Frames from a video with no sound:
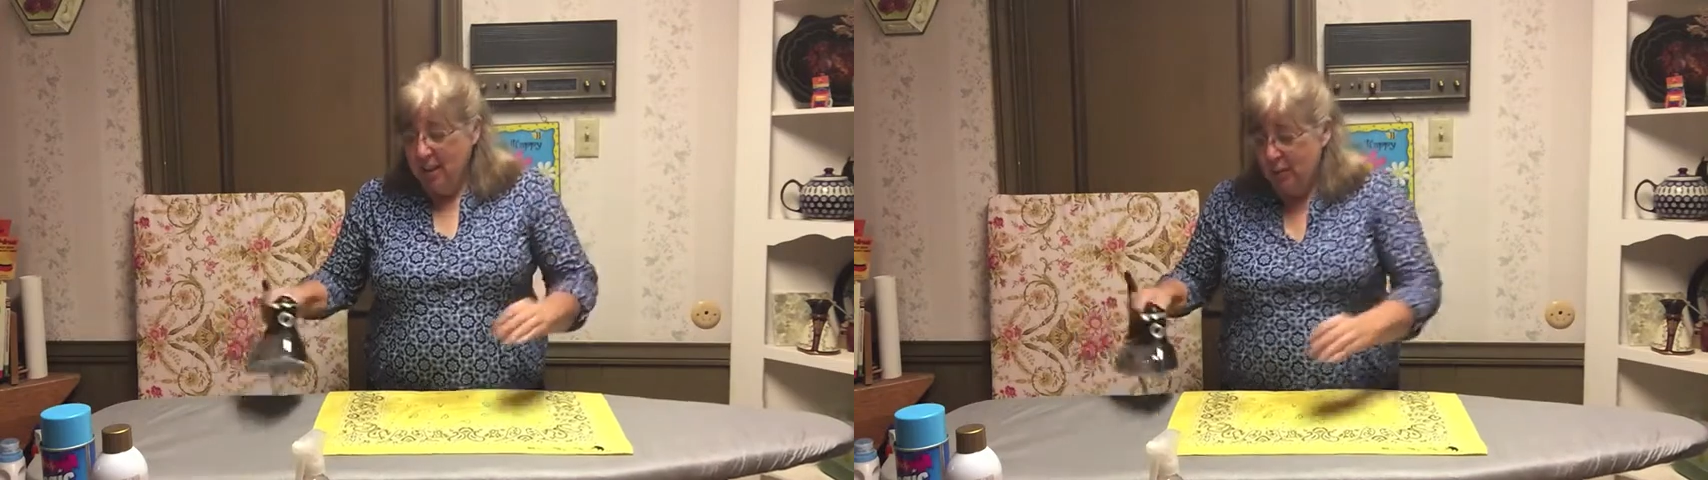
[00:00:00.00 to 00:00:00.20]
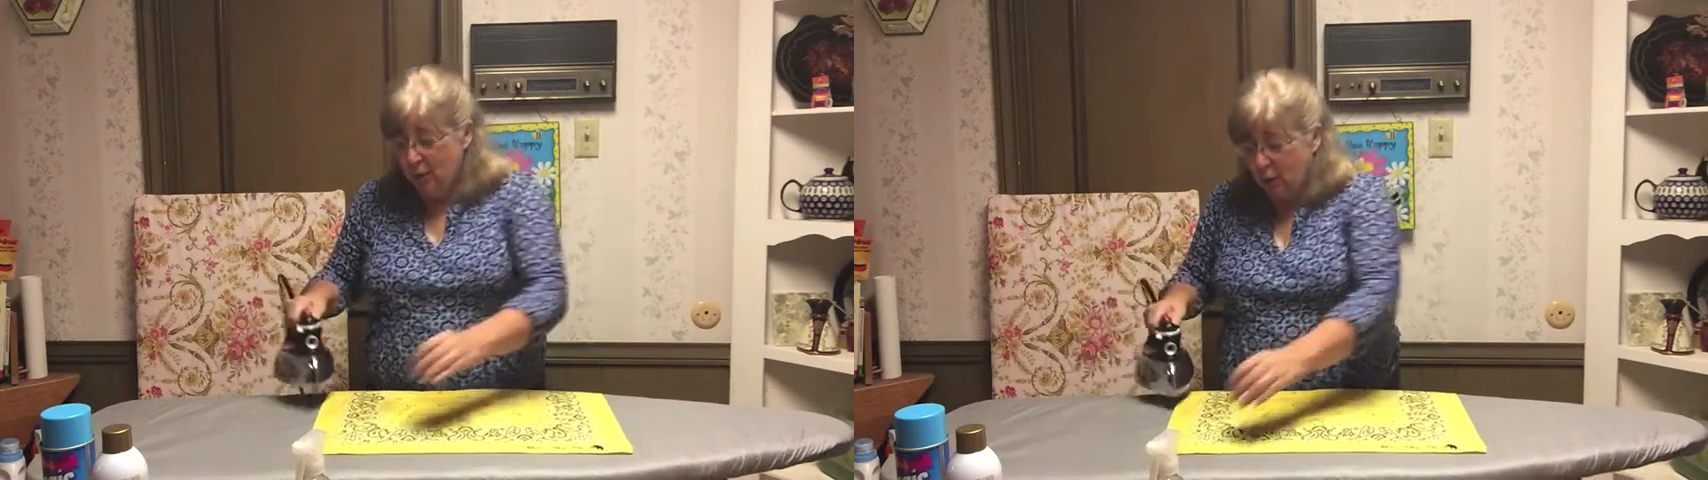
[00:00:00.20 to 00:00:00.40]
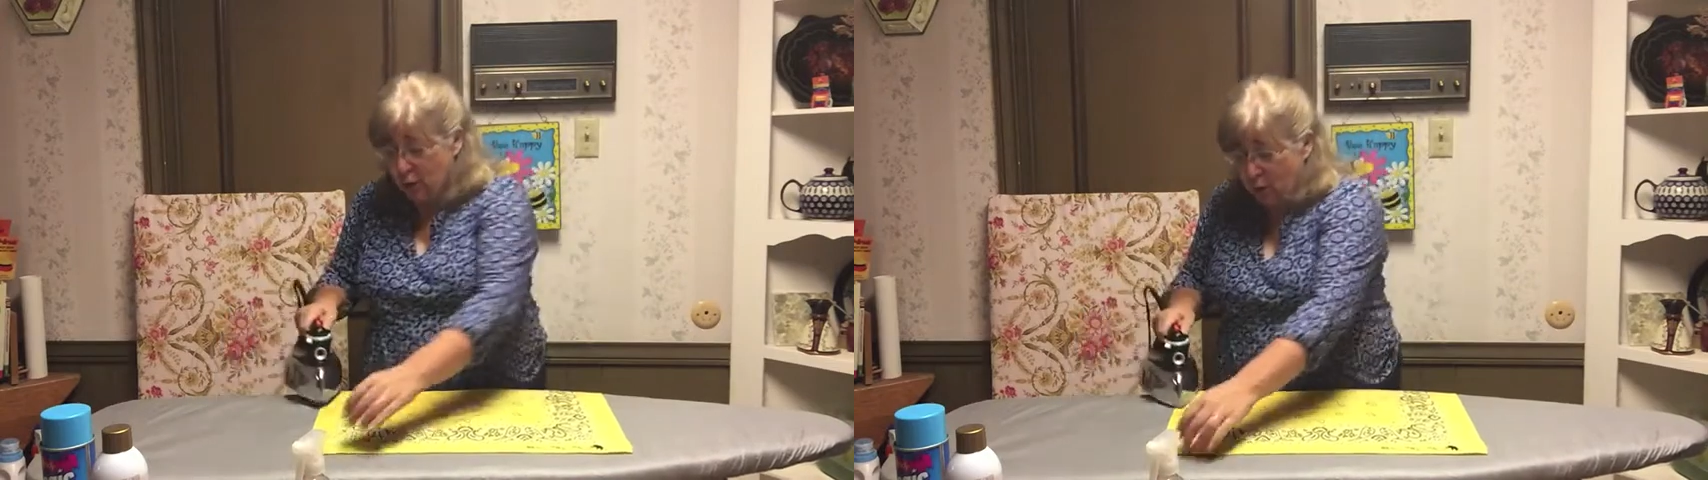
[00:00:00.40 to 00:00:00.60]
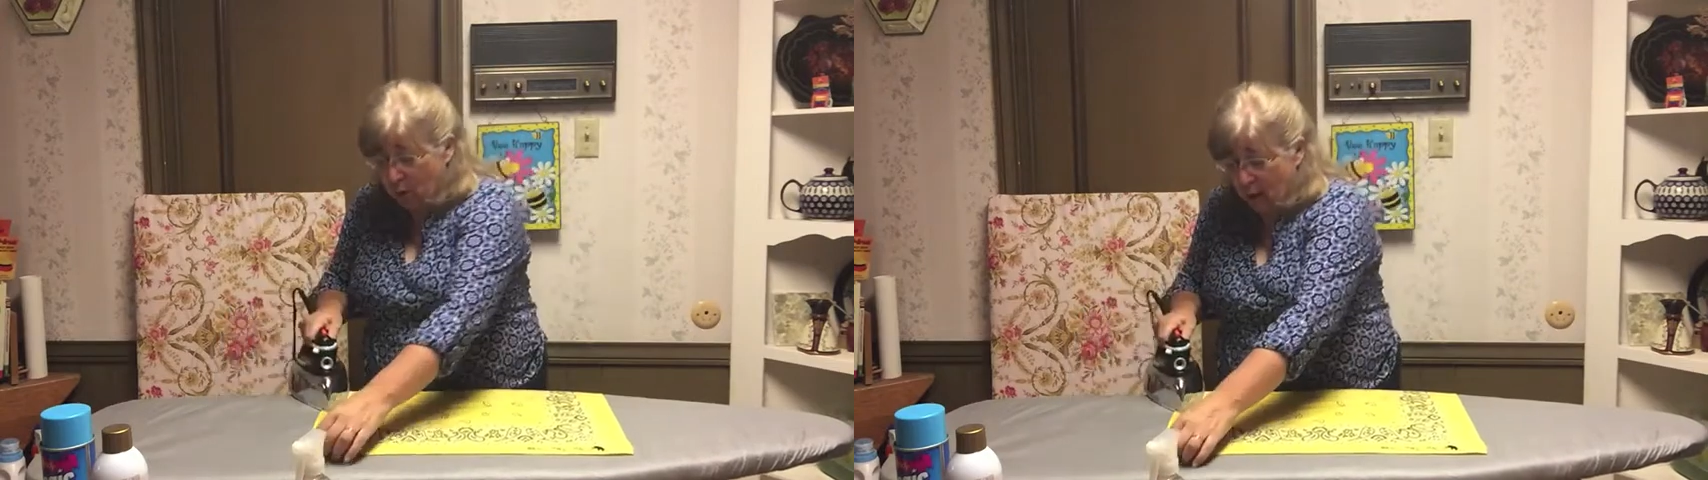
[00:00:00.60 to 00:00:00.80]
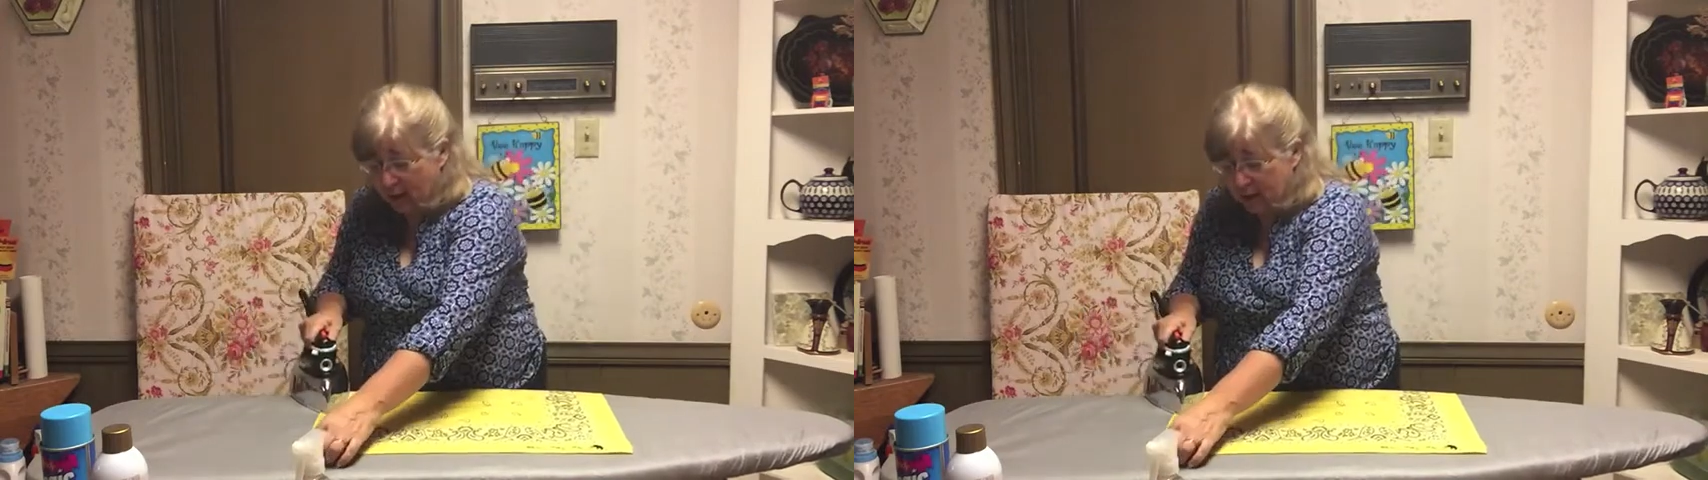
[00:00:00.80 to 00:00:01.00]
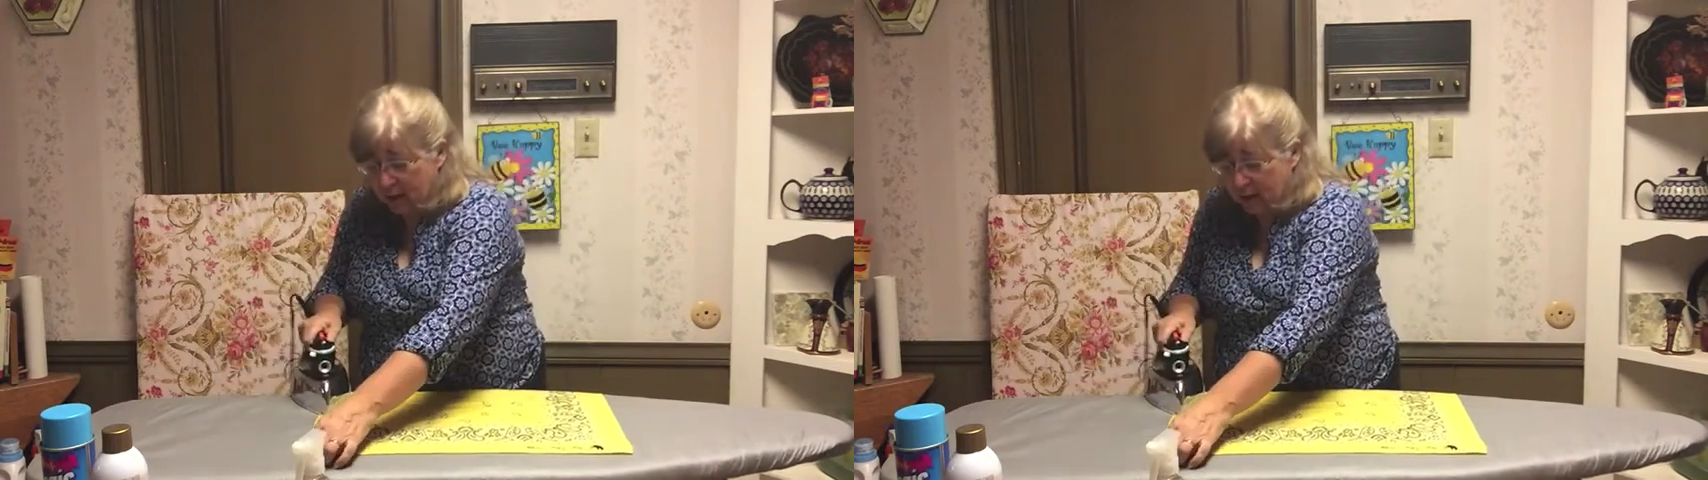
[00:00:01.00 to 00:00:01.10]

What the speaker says: if you don't do it right.